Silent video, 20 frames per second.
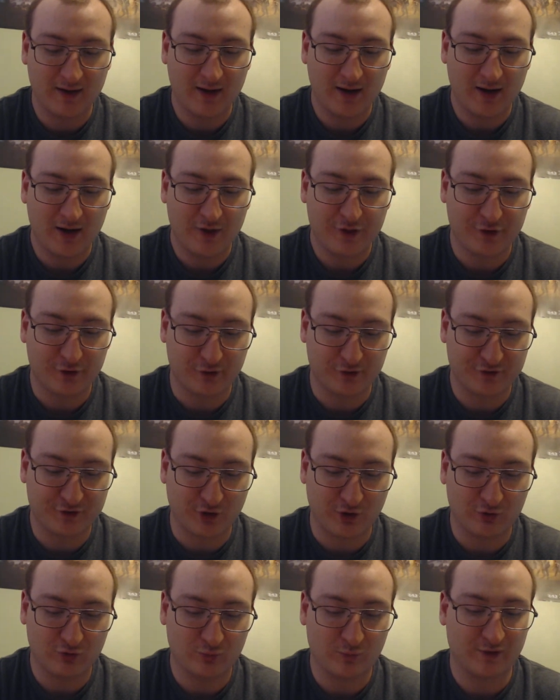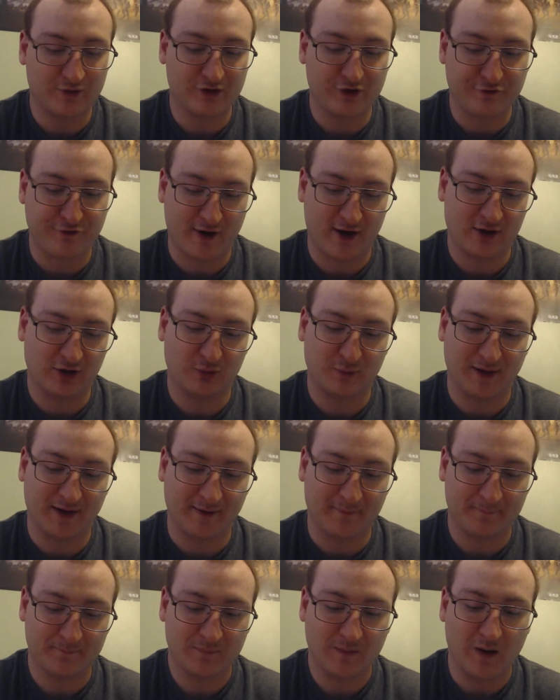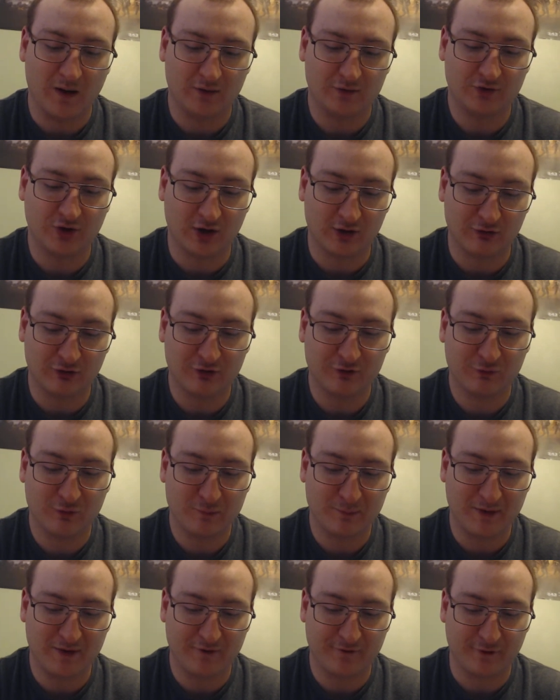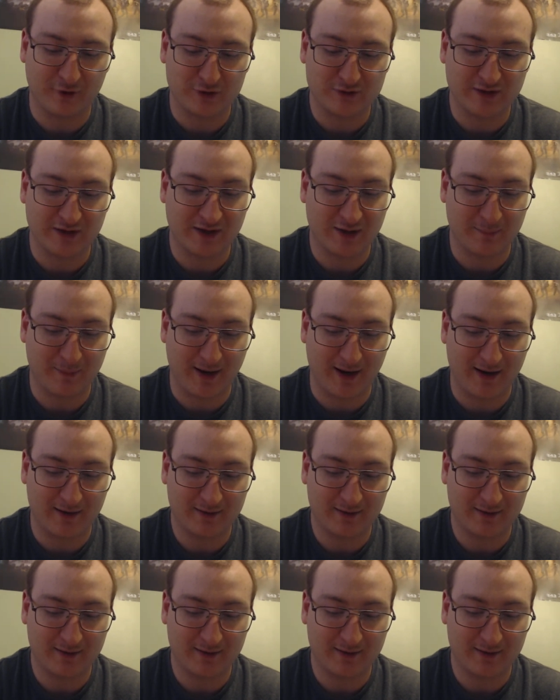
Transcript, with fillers: The result was the following Douglas would be the first in command,